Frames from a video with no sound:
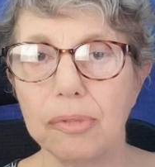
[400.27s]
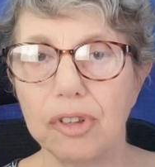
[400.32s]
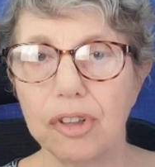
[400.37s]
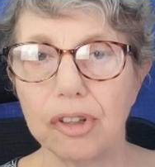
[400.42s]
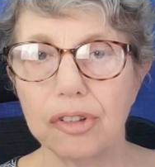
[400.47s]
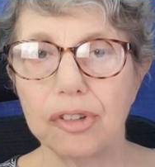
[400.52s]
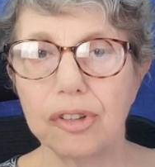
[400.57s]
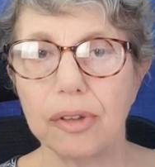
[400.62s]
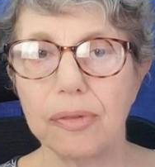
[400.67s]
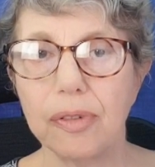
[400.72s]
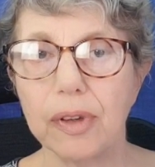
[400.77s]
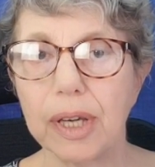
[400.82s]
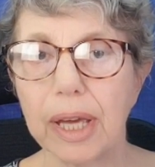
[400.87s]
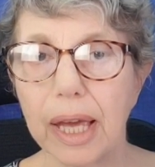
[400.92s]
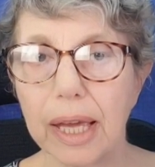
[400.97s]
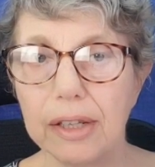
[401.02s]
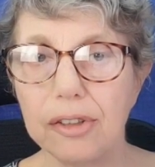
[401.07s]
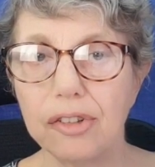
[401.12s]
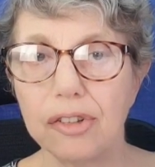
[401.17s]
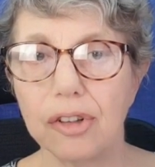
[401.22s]

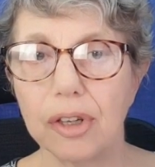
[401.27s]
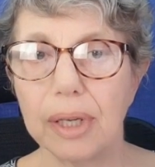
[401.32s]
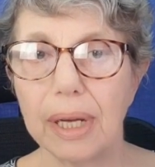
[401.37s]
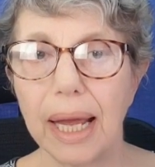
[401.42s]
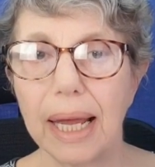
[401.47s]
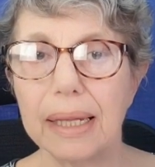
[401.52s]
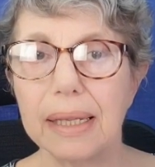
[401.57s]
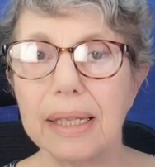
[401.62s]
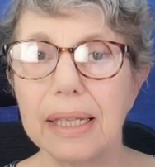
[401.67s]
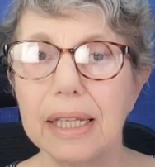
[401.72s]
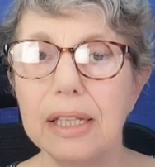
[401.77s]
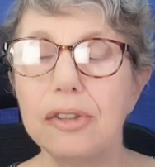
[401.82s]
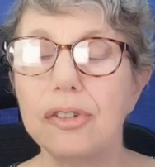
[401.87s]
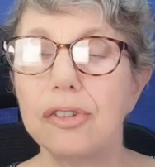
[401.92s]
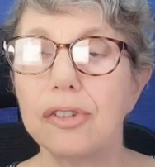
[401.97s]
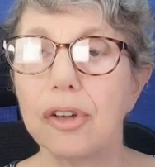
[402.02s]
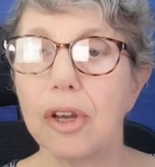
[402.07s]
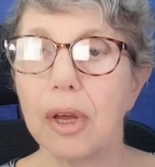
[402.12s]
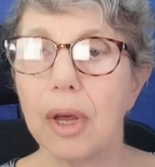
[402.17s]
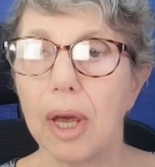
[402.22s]
justification, at
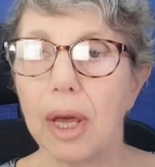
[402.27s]
least